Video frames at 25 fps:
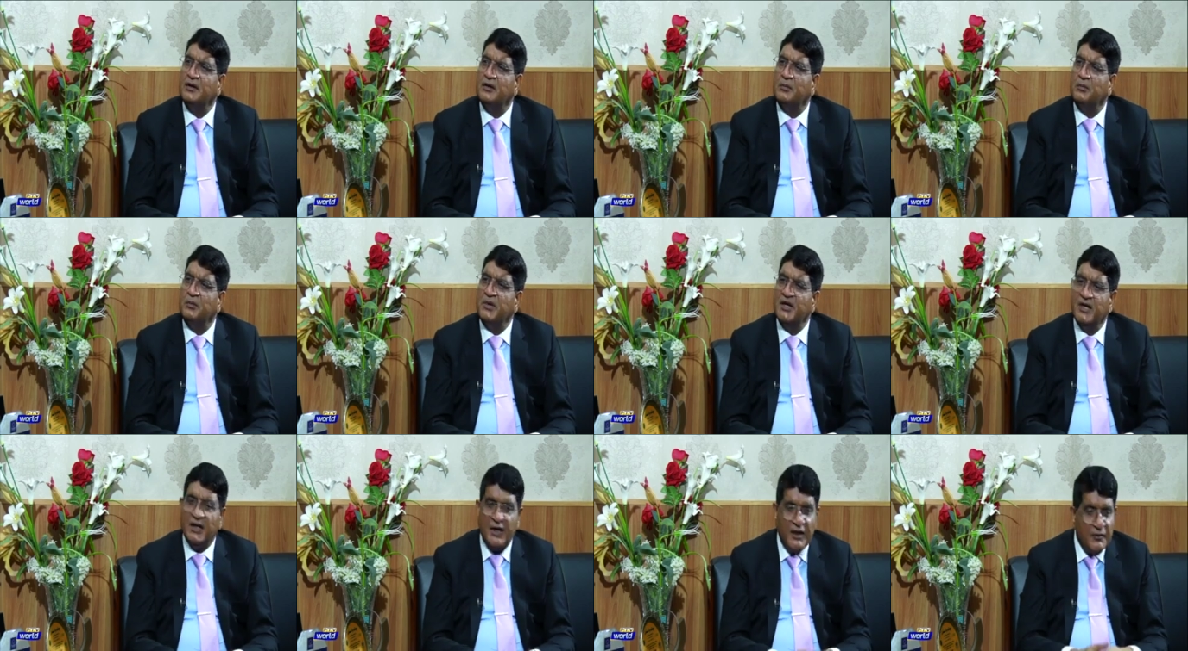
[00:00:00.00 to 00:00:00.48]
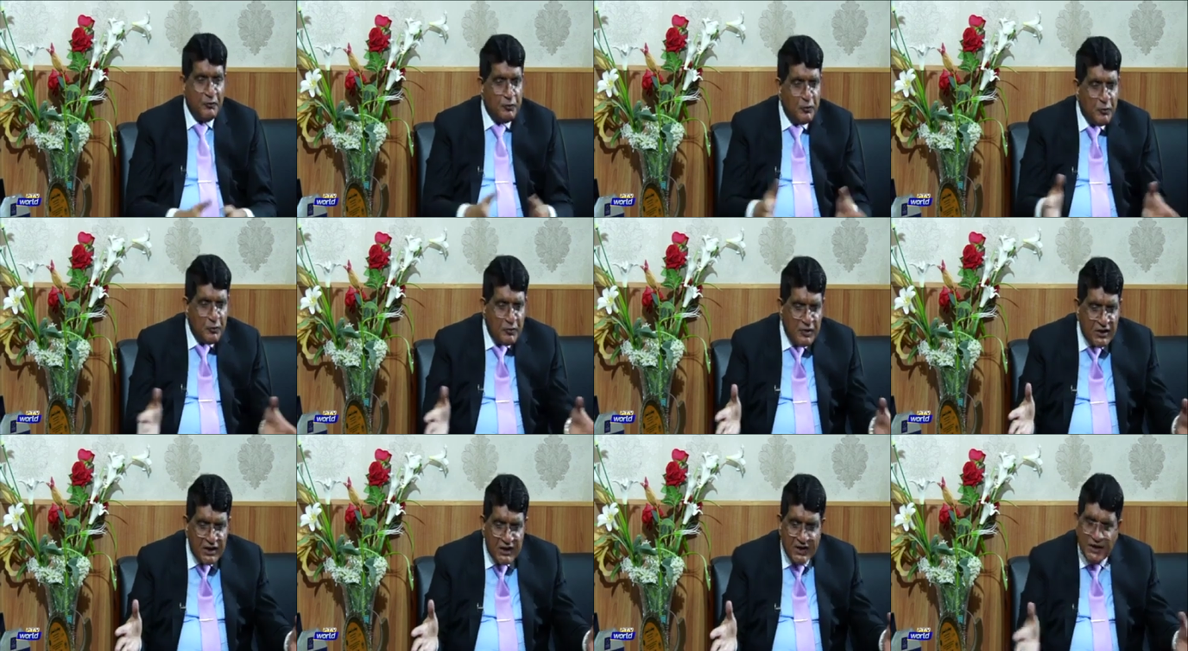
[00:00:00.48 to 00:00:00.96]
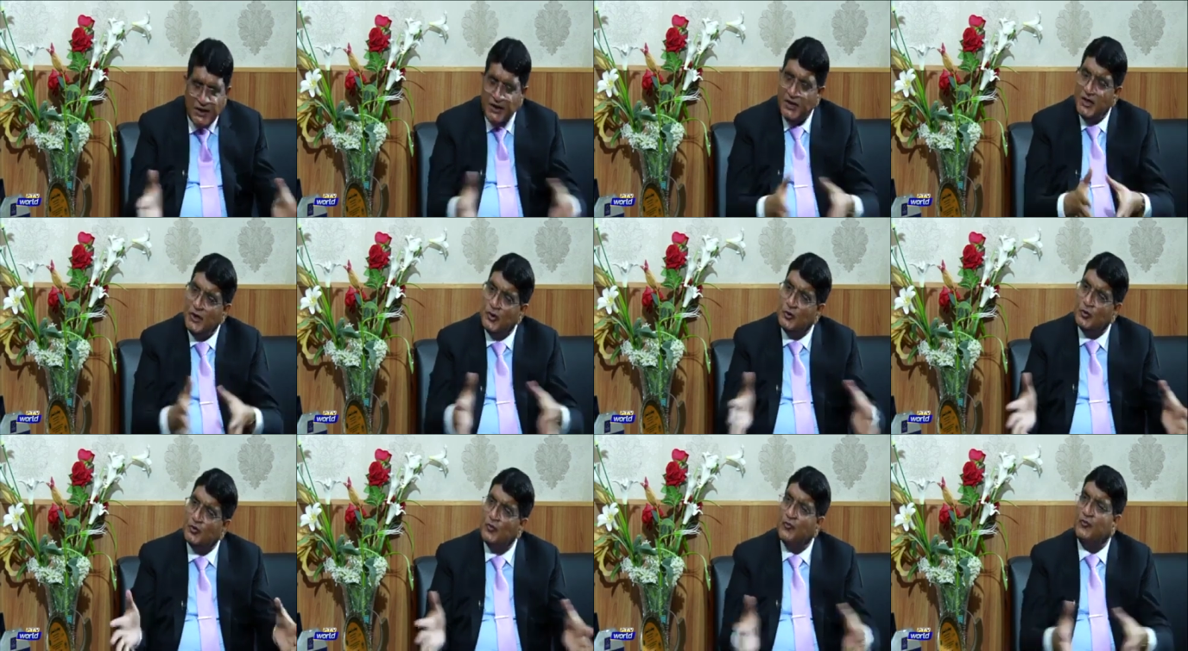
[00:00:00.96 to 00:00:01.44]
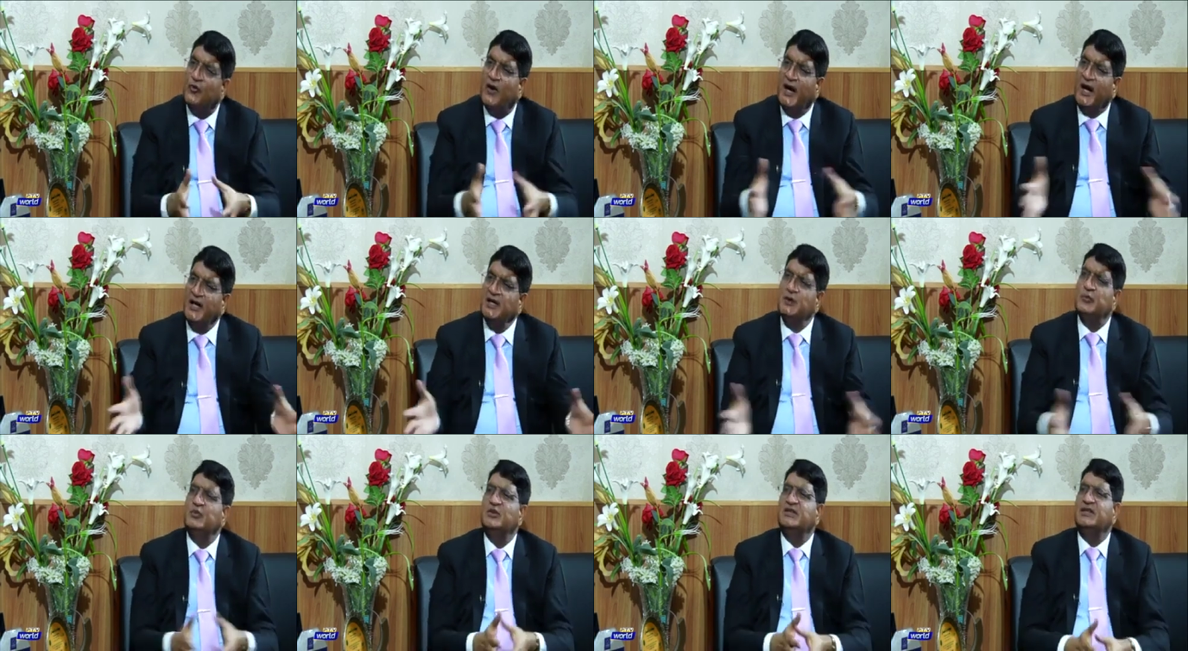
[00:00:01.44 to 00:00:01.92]
But if we will continue to
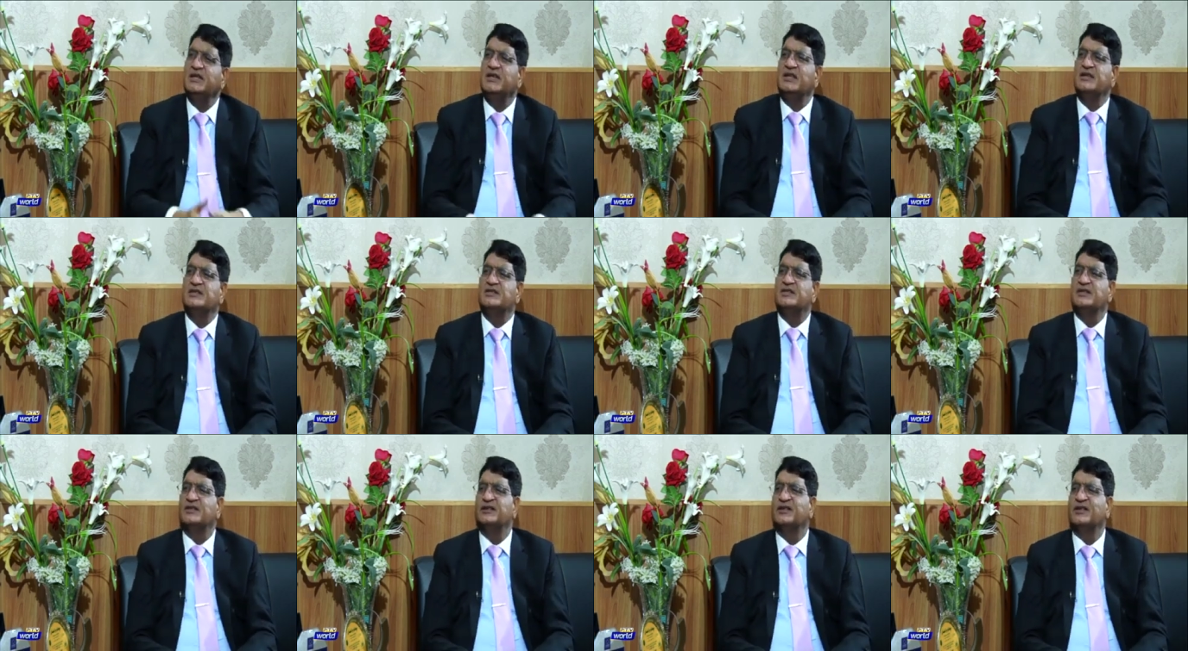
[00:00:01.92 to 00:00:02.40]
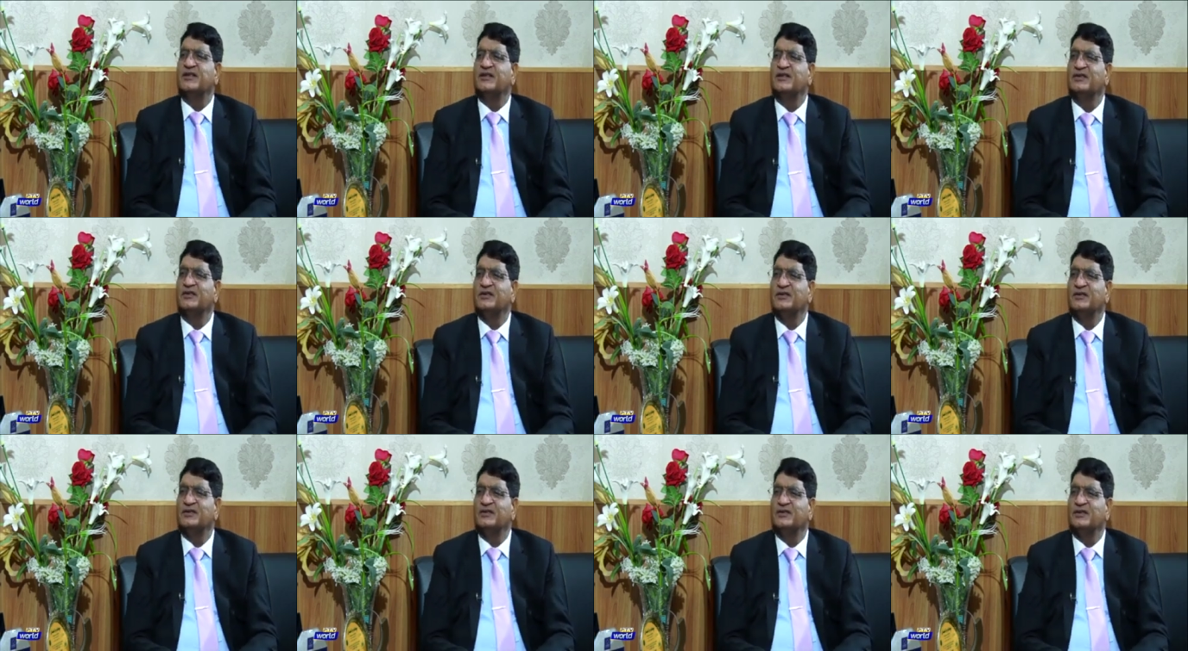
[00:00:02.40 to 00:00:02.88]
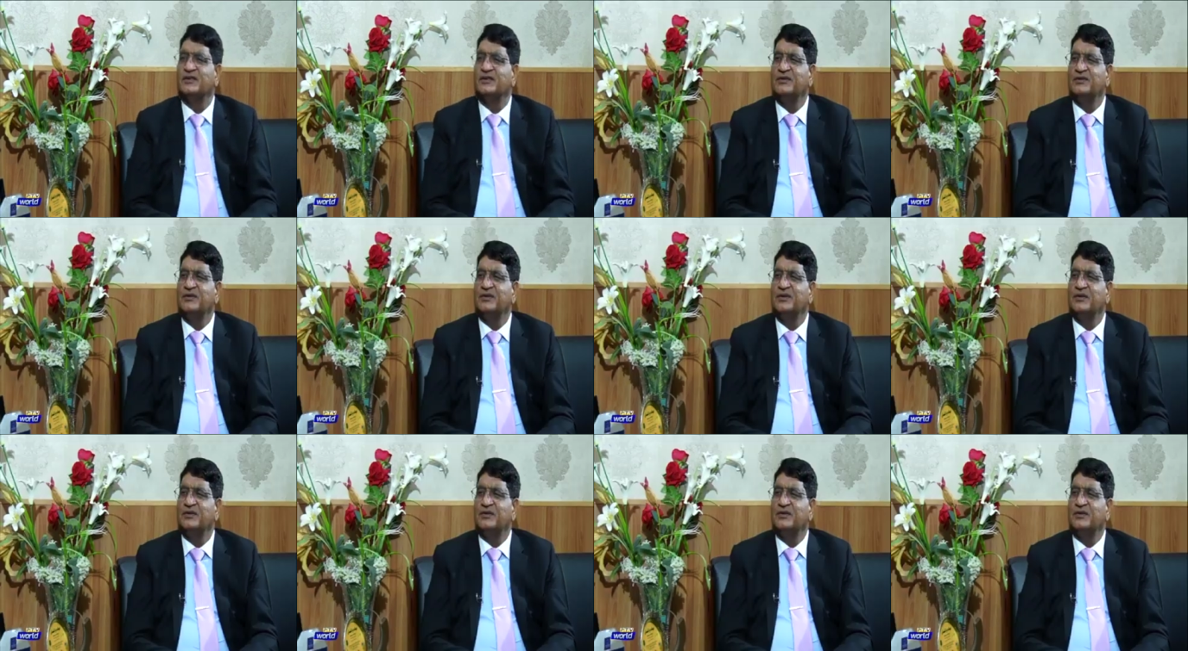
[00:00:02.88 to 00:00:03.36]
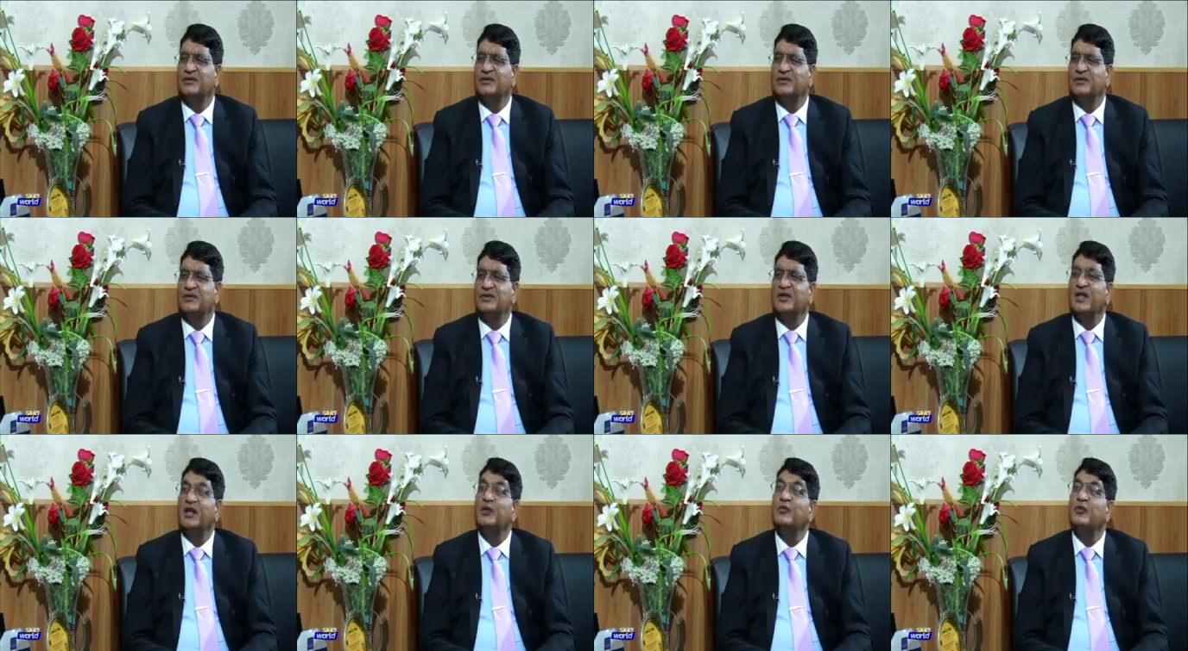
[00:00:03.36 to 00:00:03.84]
fight with each other, then